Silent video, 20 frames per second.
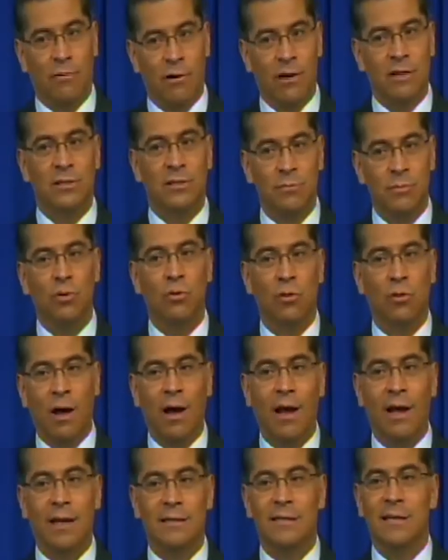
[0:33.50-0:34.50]
Attorney
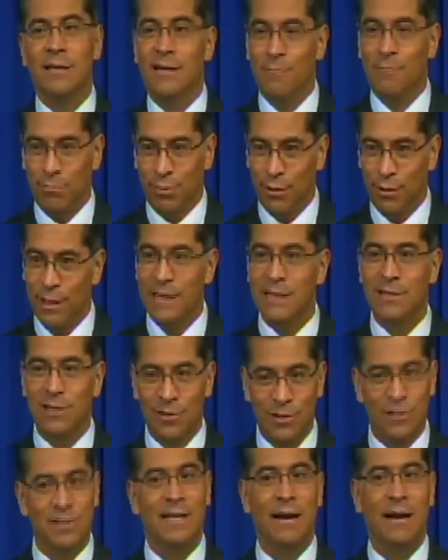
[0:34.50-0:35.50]
General Xavier
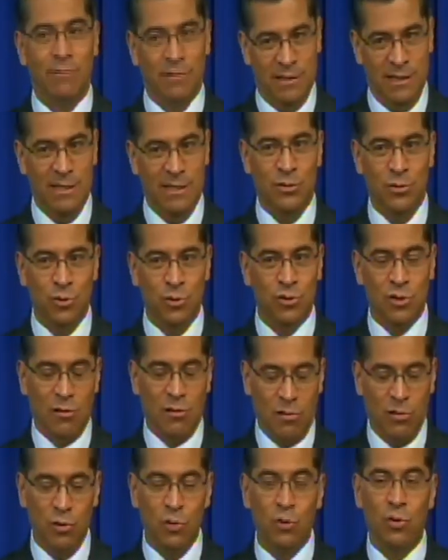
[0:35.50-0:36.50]
Becerra said he
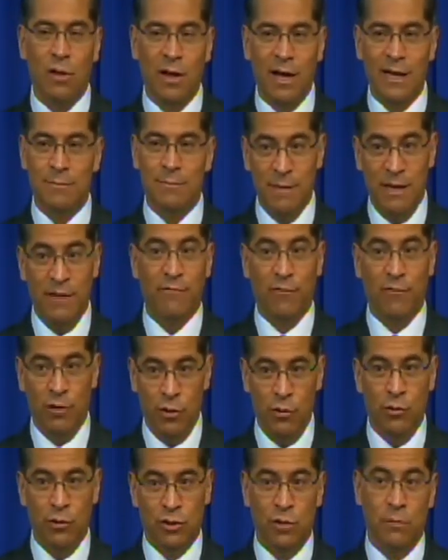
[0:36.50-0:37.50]
came armed with
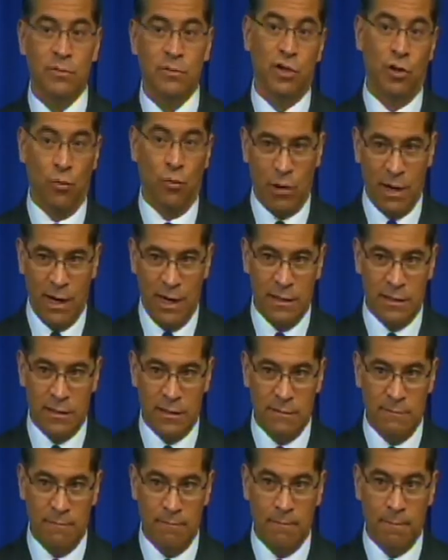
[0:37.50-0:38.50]
facts, not
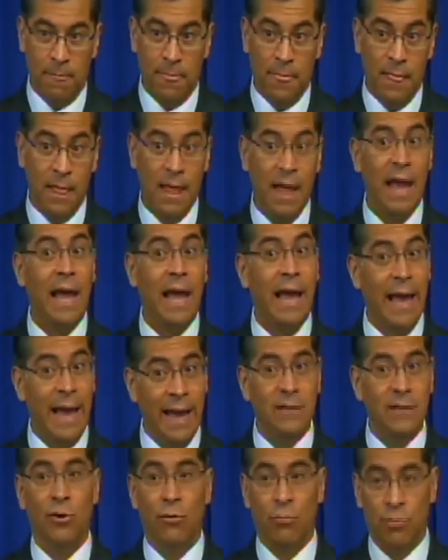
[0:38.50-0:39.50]
rumors, regarding
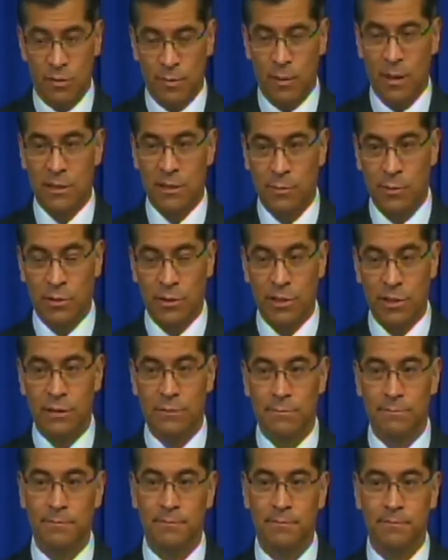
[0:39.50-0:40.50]
possible
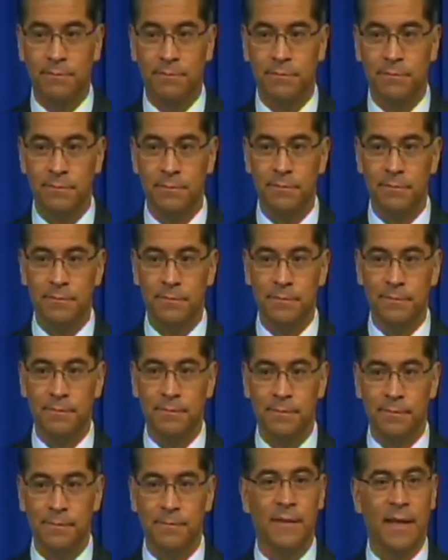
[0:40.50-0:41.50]
immigration enforcement
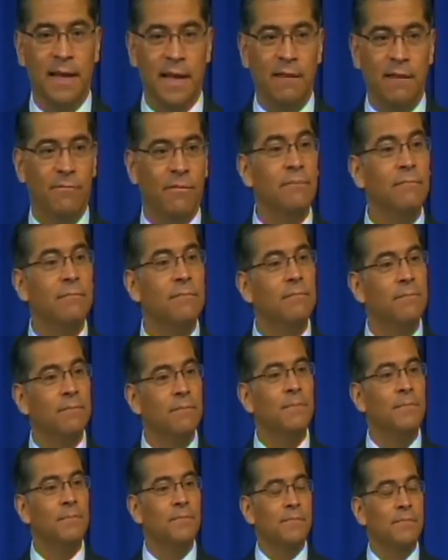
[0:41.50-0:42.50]
raids in
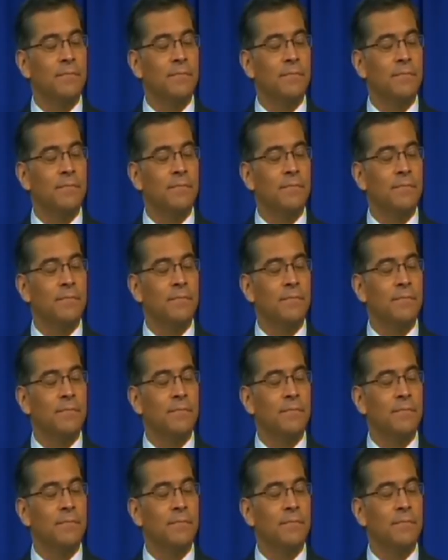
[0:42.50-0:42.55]
California.